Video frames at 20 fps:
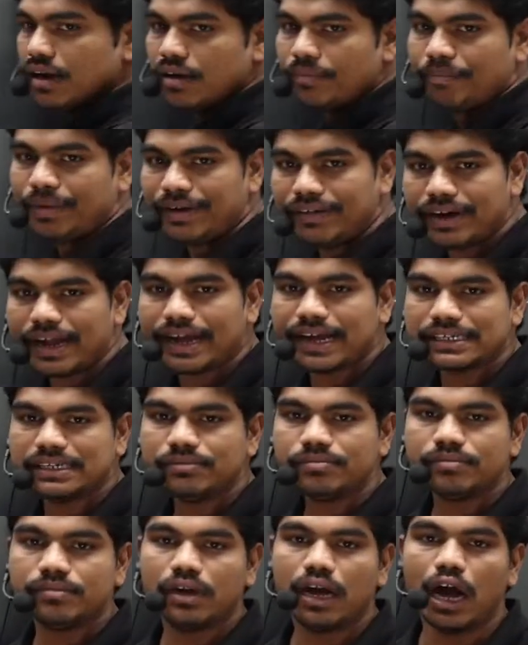diagram,
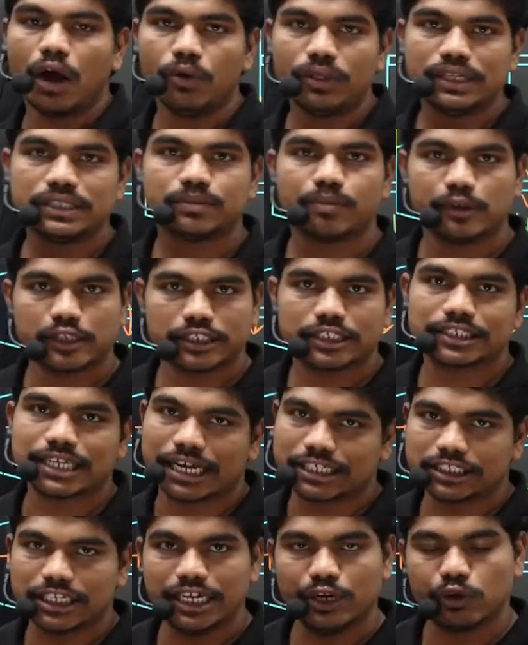how this process
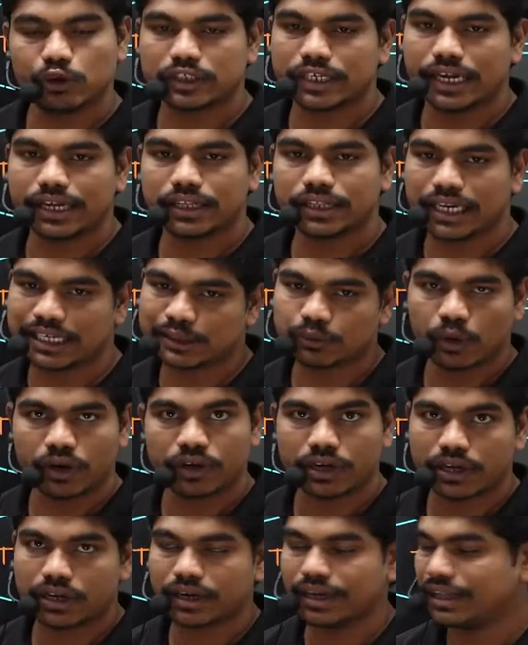actually looks like. That's
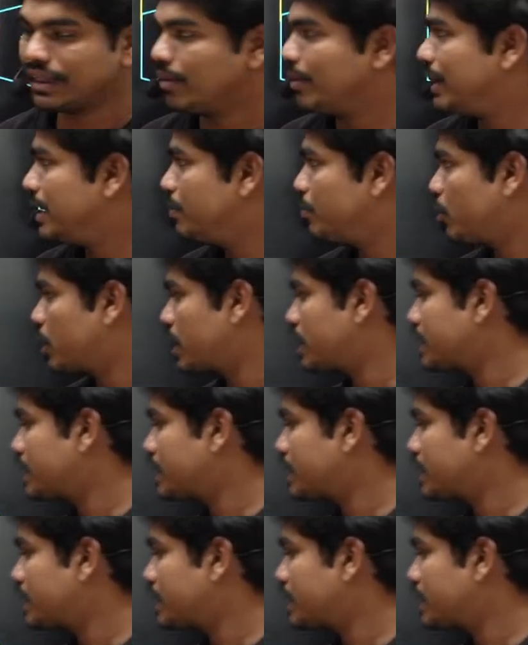what the main important